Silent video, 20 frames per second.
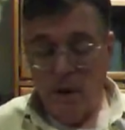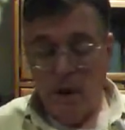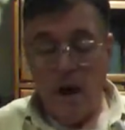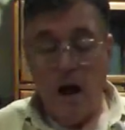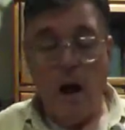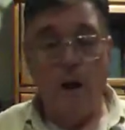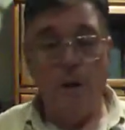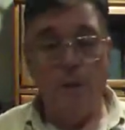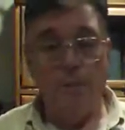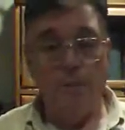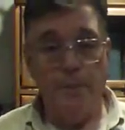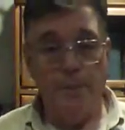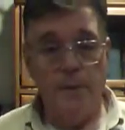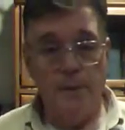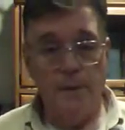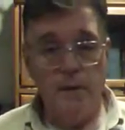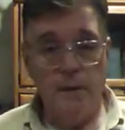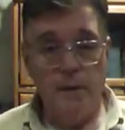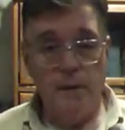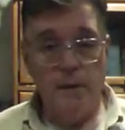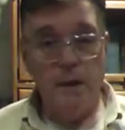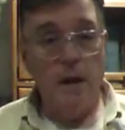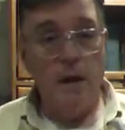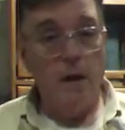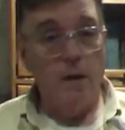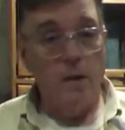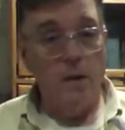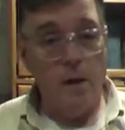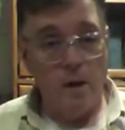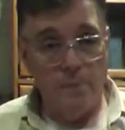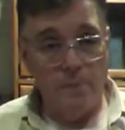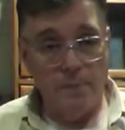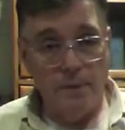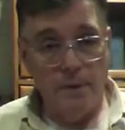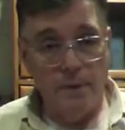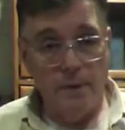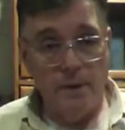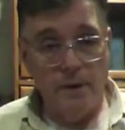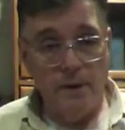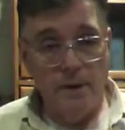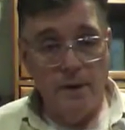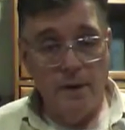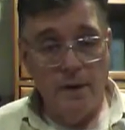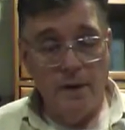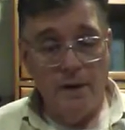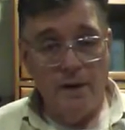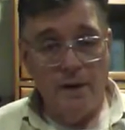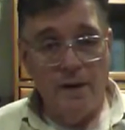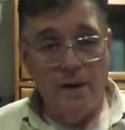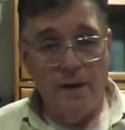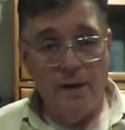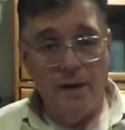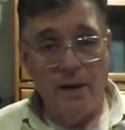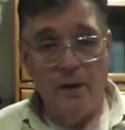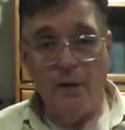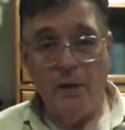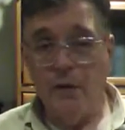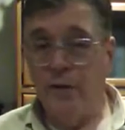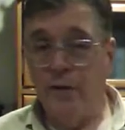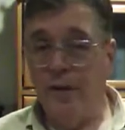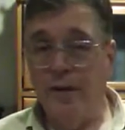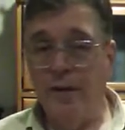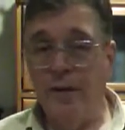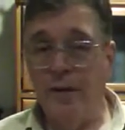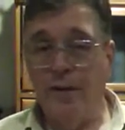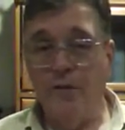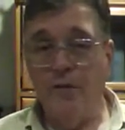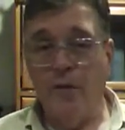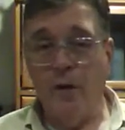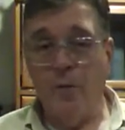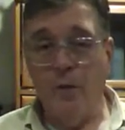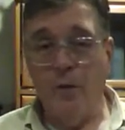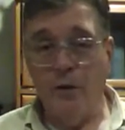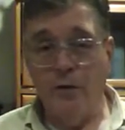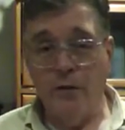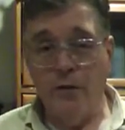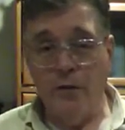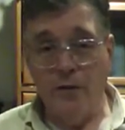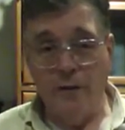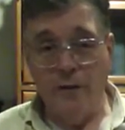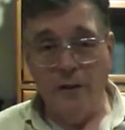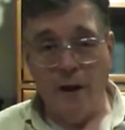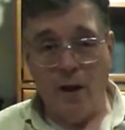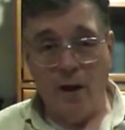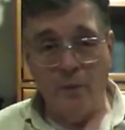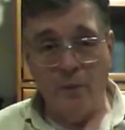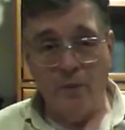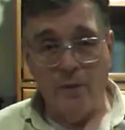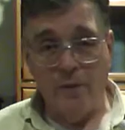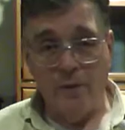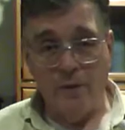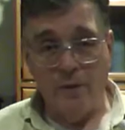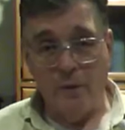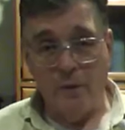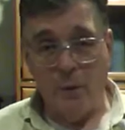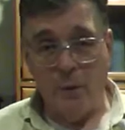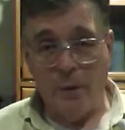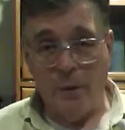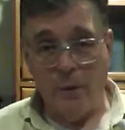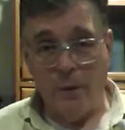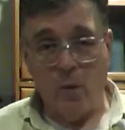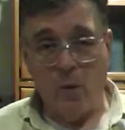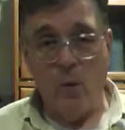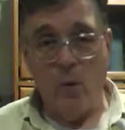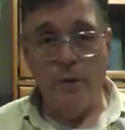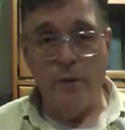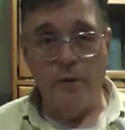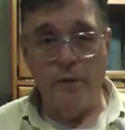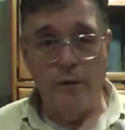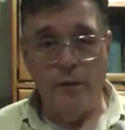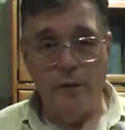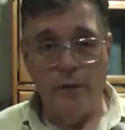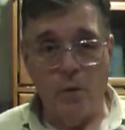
Alp, a lump. The Celts didn't think very much of the Alps the way the Romans did.